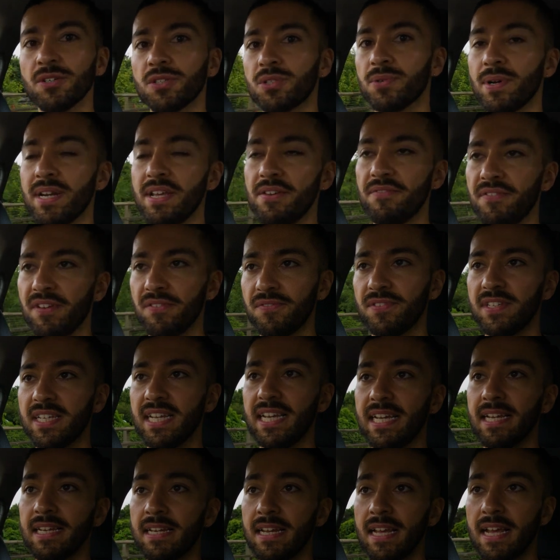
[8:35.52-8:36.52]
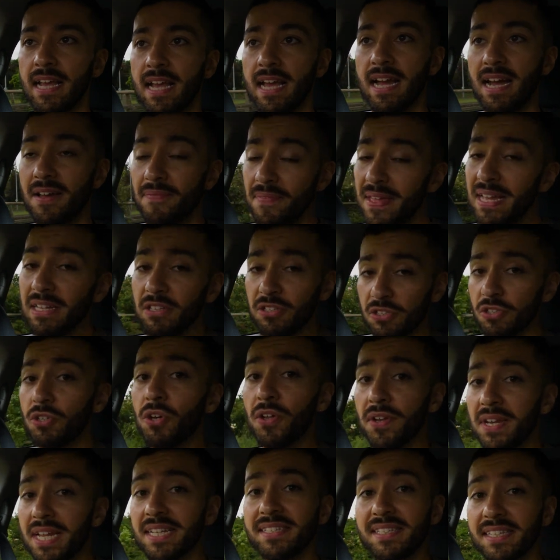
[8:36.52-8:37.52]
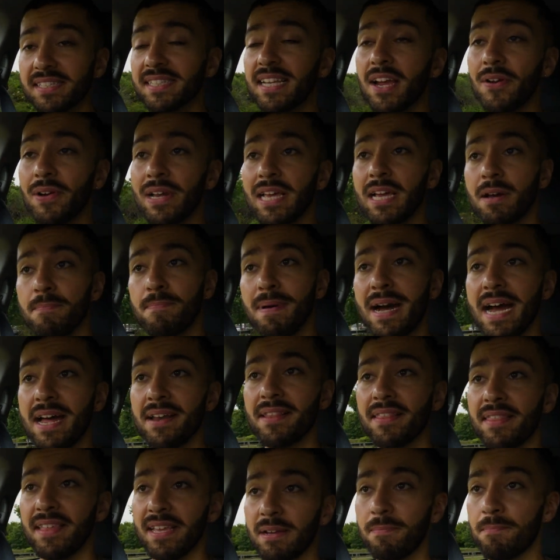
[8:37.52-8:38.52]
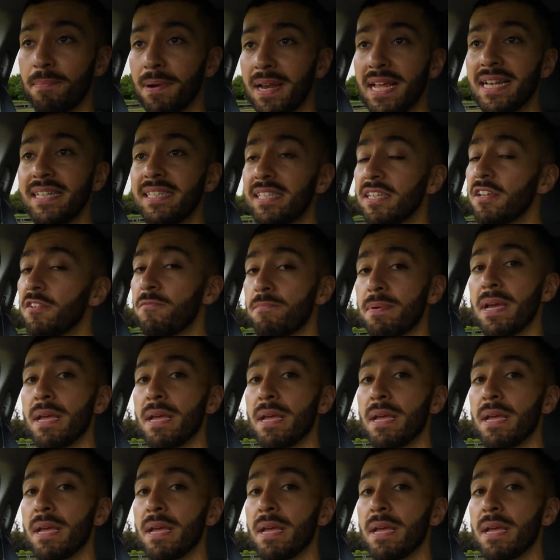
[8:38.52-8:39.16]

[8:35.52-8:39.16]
or 2015. And that's not necessarily a bad thing. Plenty of